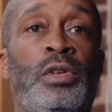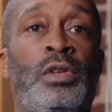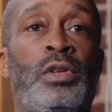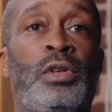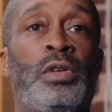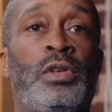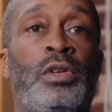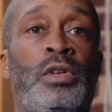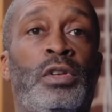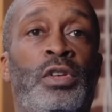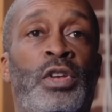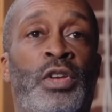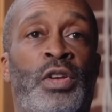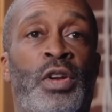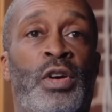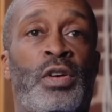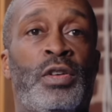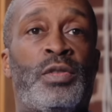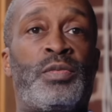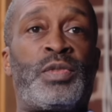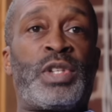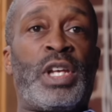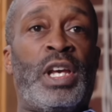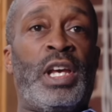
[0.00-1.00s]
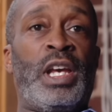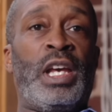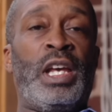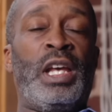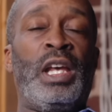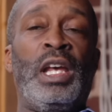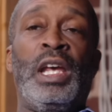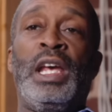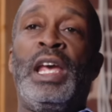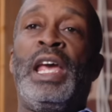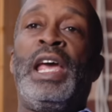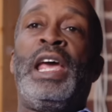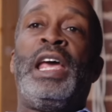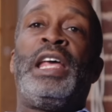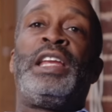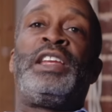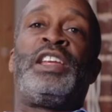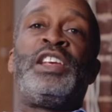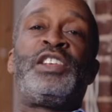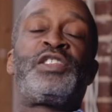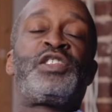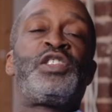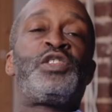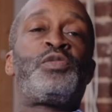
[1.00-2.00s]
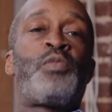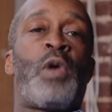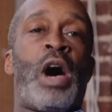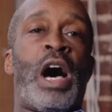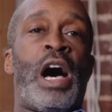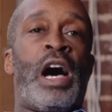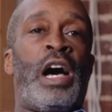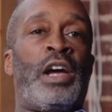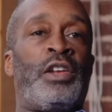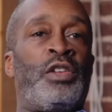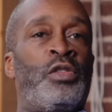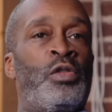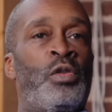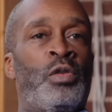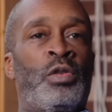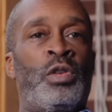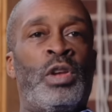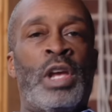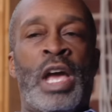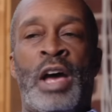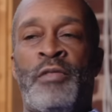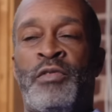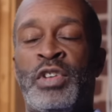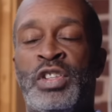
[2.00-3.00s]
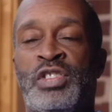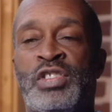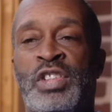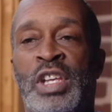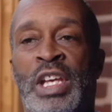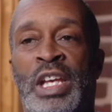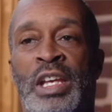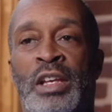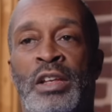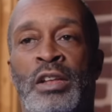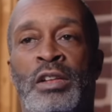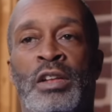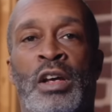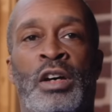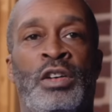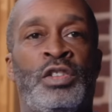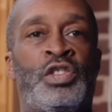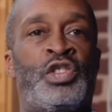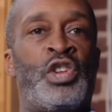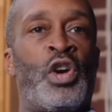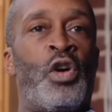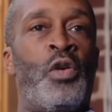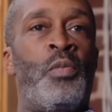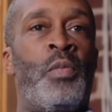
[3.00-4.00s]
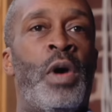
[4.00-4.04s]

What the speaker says: Mm-hmm. You know what I'm saying? This is why you ever seen Joe